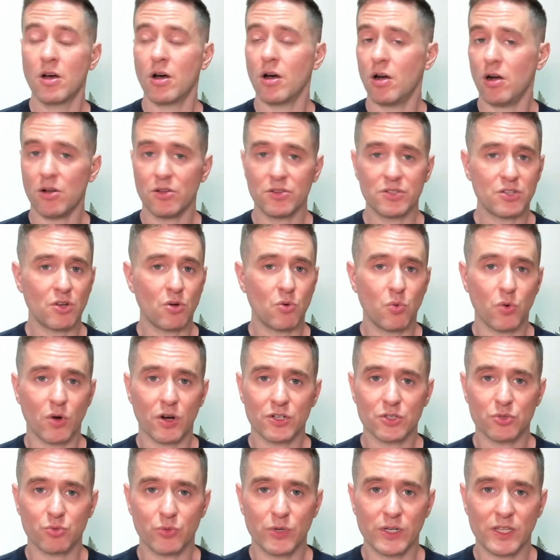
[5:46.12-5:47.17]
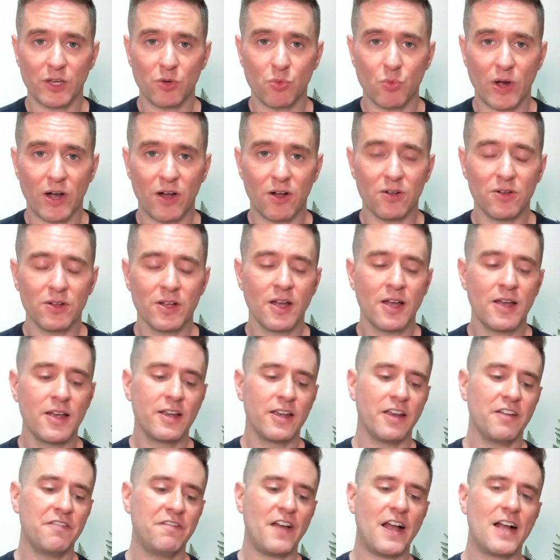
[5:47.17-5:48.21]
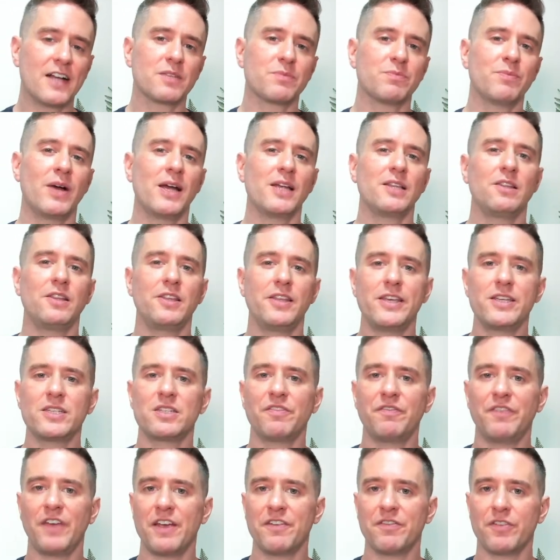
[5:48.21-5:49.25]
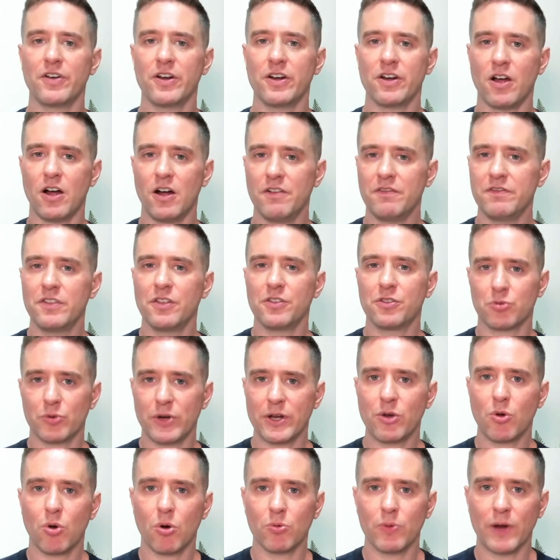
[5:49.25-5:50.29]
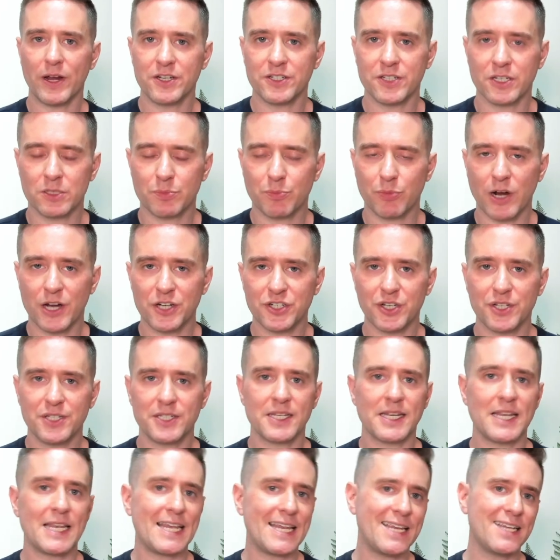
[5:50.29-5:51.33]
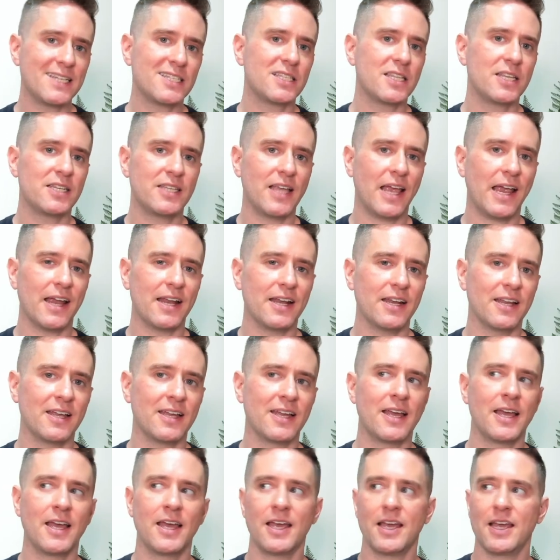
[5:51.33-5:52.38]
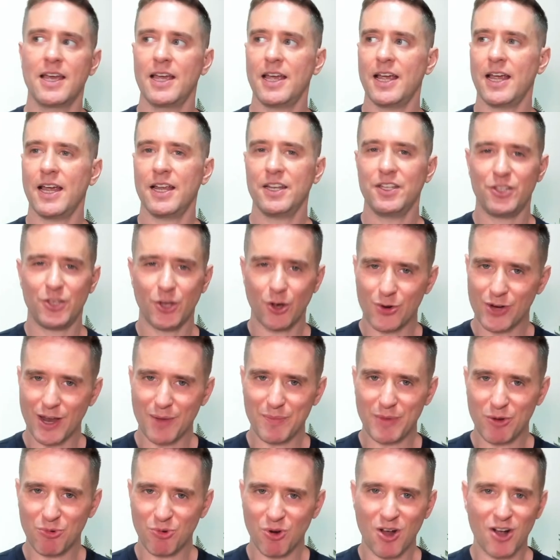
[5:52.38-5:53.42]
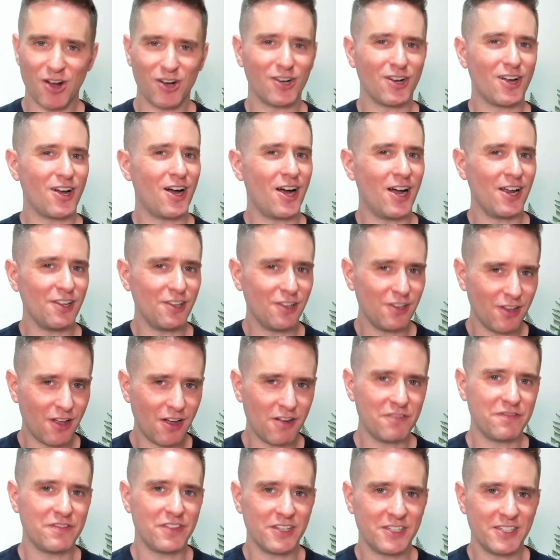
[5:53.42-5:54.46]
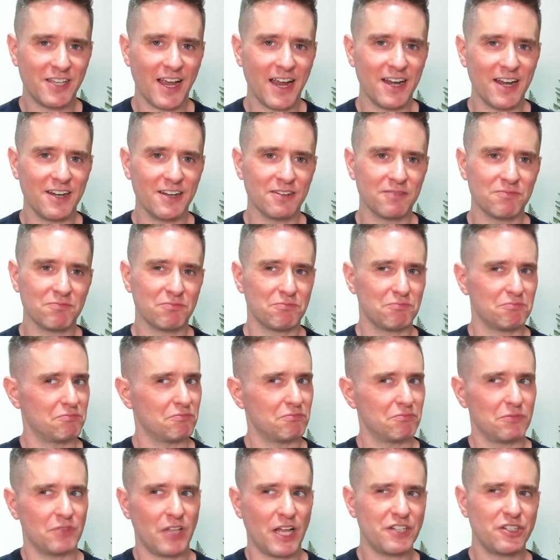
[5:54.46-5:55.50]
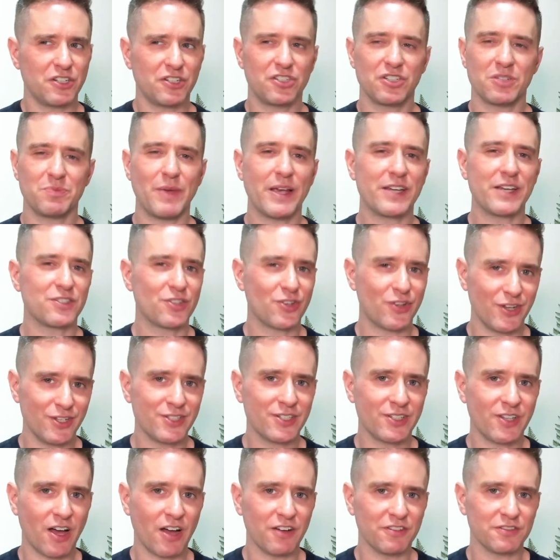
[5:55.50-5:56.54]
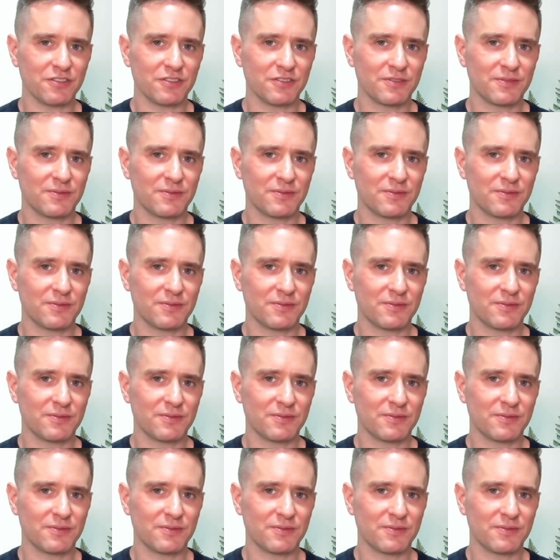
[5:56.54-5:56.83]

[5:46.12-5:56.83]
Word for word: also works really well. In fact, my least favorite of the 3-core range expressions is the 10. And don't get me wrong, I love the 10. Legic just makes good stuff.